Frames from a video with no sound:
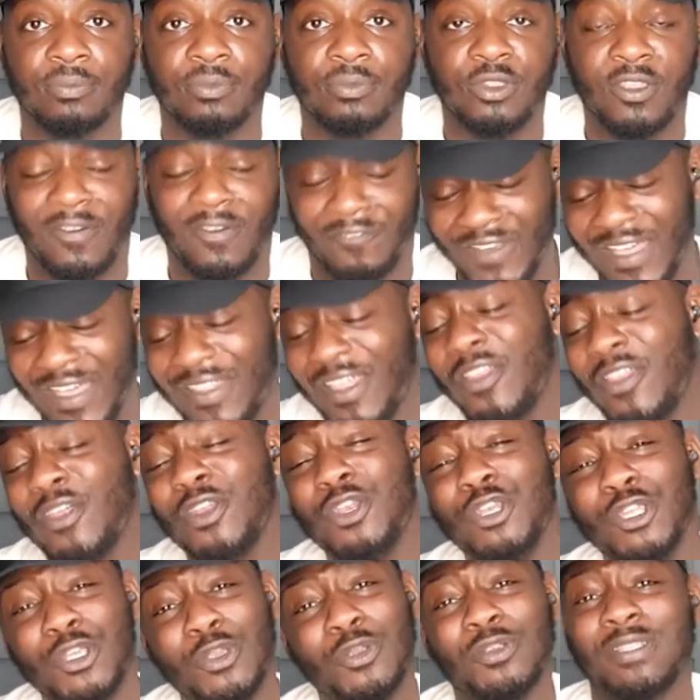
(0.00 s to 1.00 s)
The fact that the
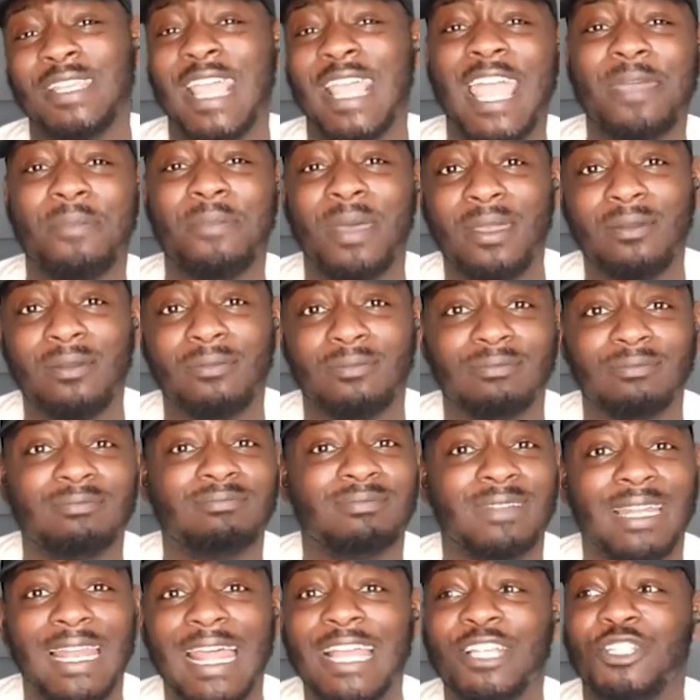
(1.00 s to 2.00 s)
news came out
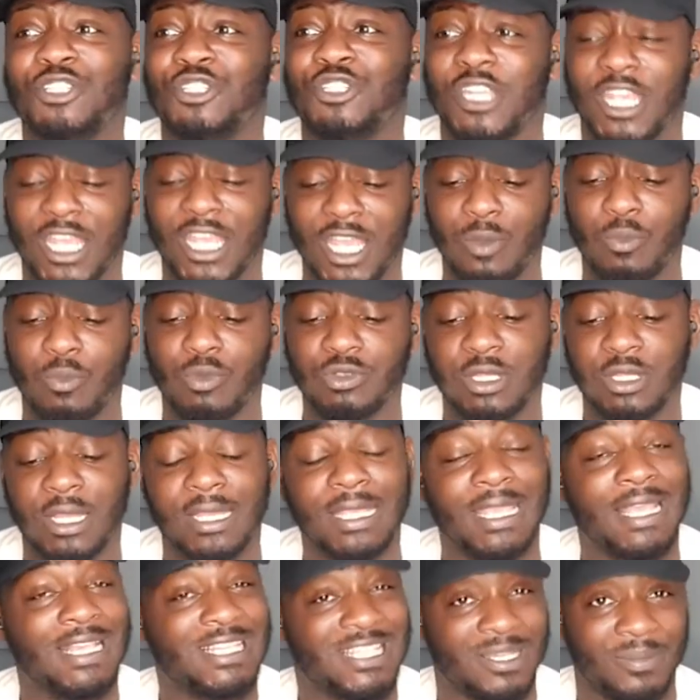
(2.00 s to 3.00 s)
last year and was like,
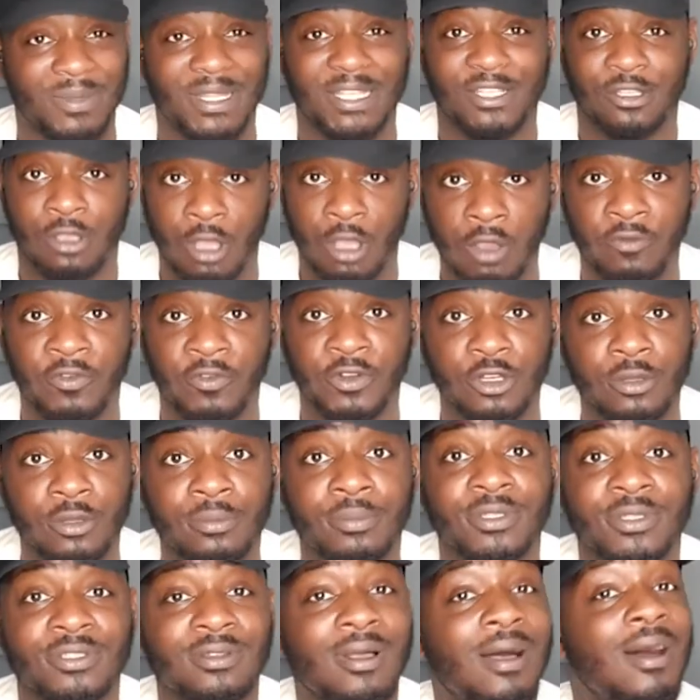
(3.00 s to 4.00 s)
yeah, some of these COVID
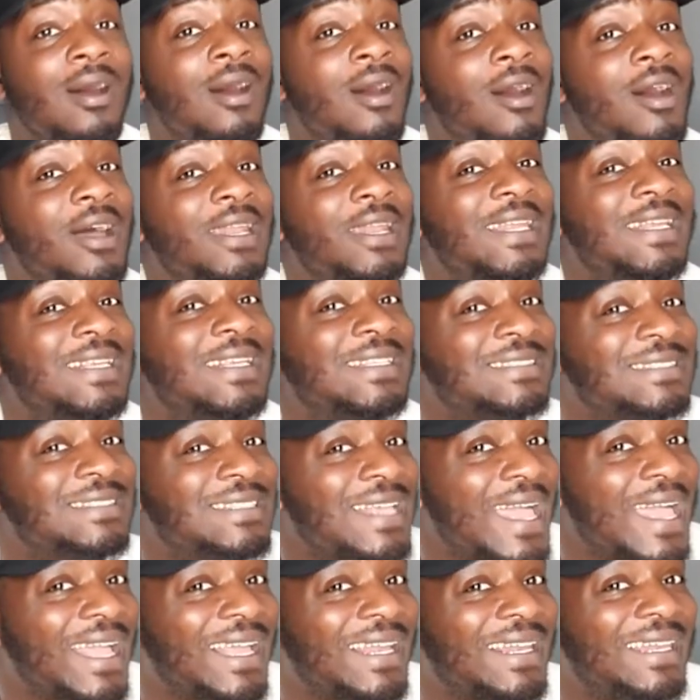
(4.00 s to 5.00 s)
numbers aren't
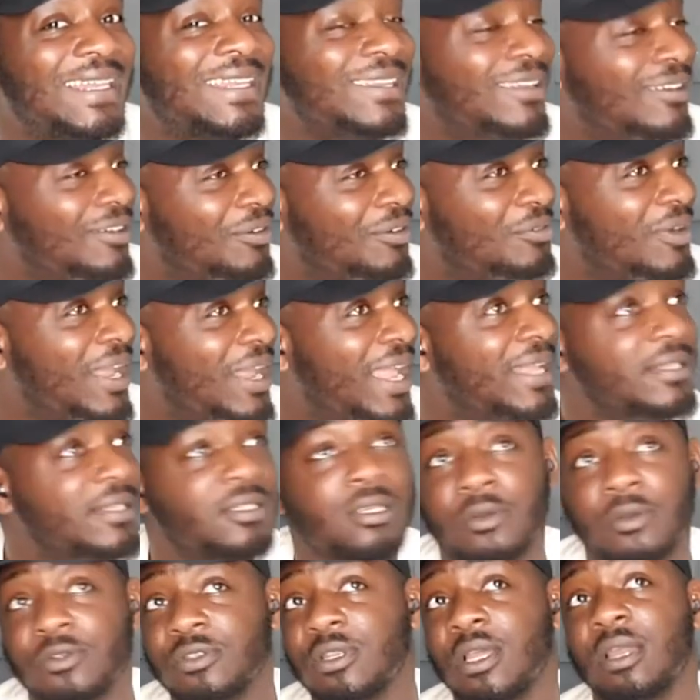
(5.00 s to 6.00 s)
exactly correct.
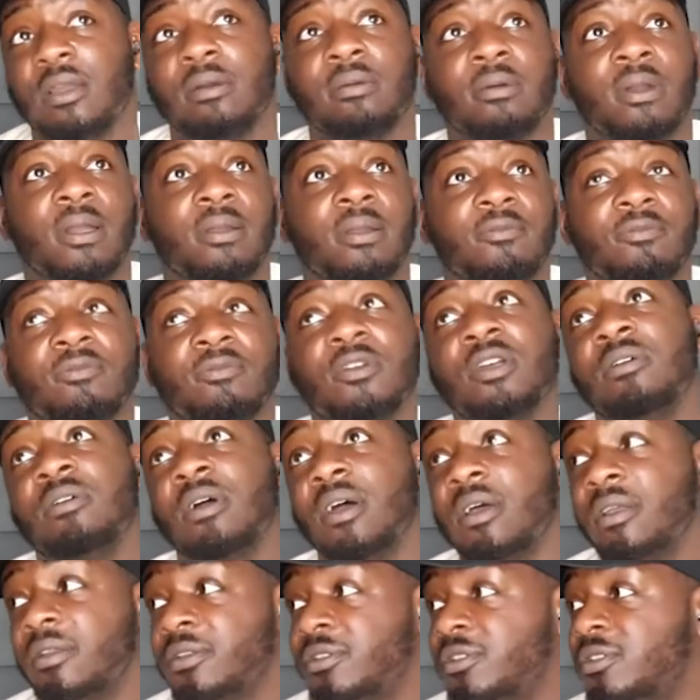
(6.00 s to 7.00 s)
I was like,
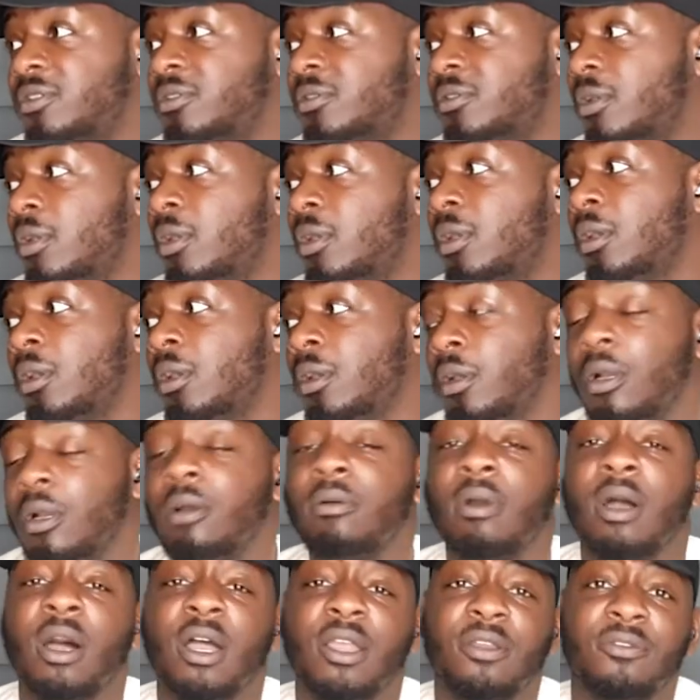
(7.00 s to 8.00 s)
all
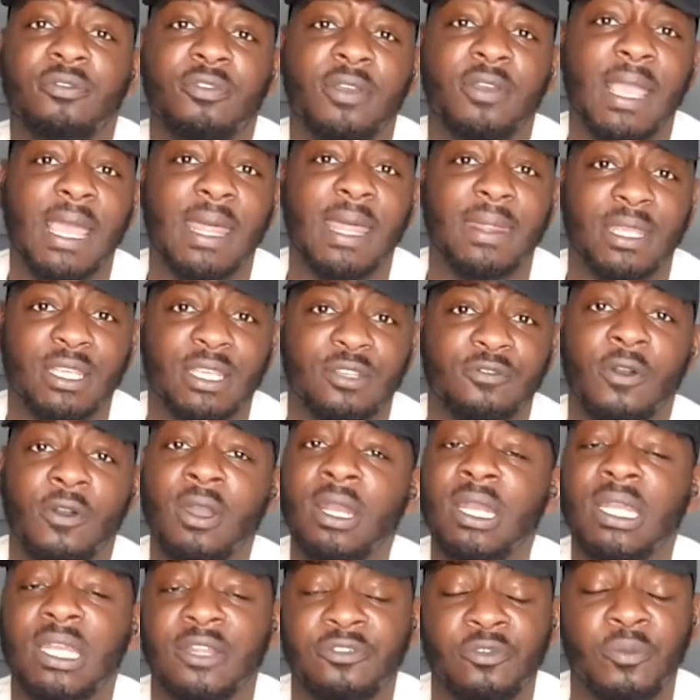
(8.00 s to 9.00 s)
right, forget this.
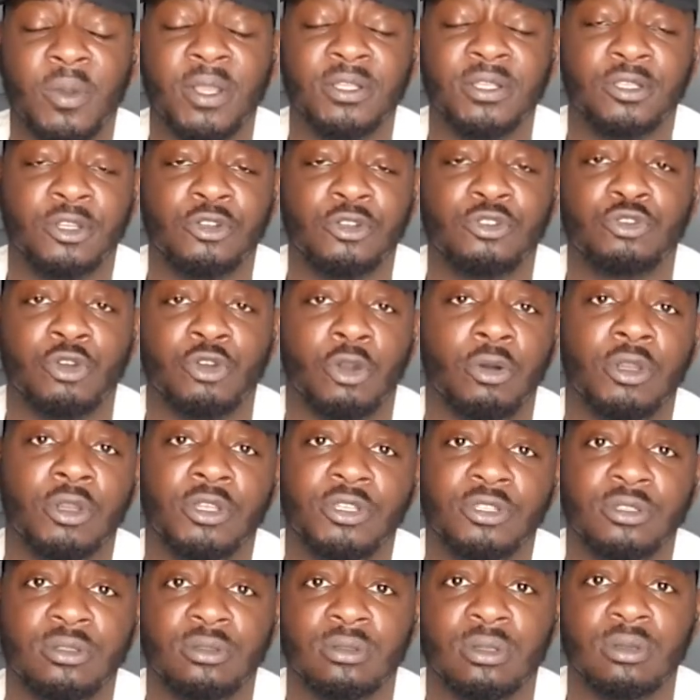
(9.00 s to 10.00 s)
Find a different way to control
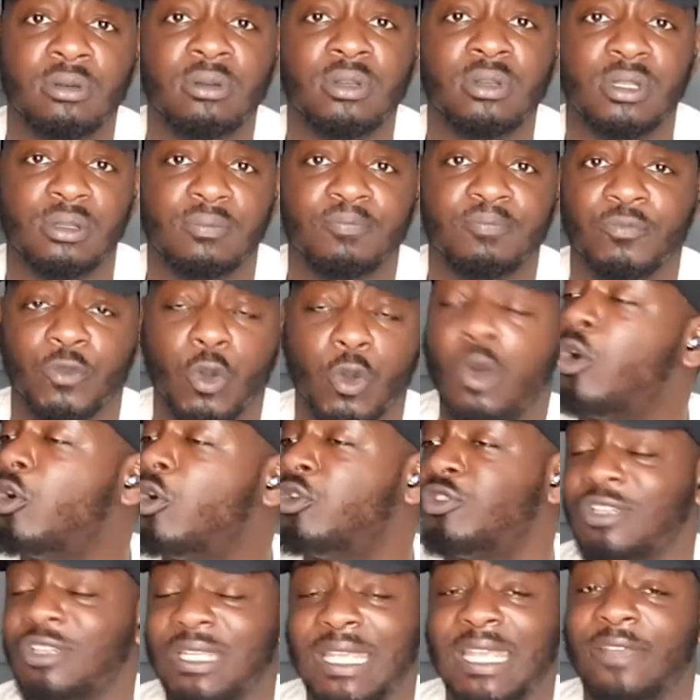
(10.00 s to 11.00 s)
us, all right? Or
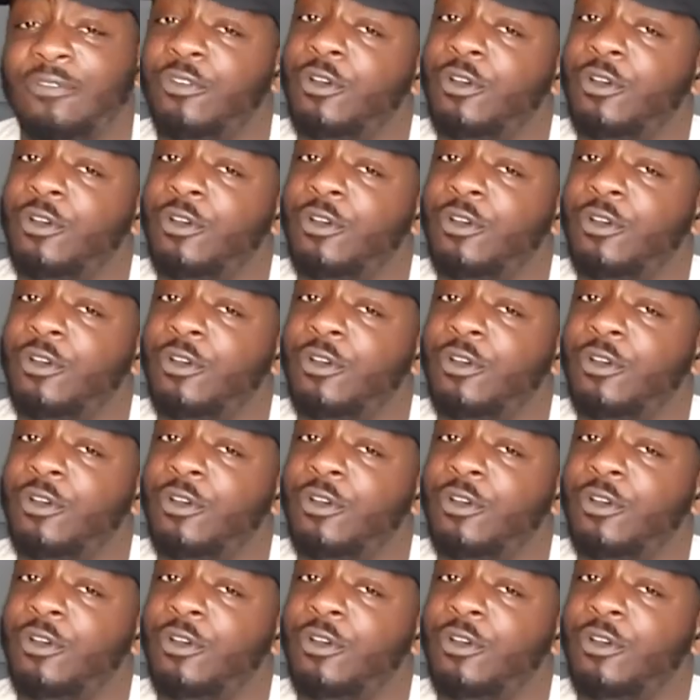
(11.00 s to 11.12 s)
just give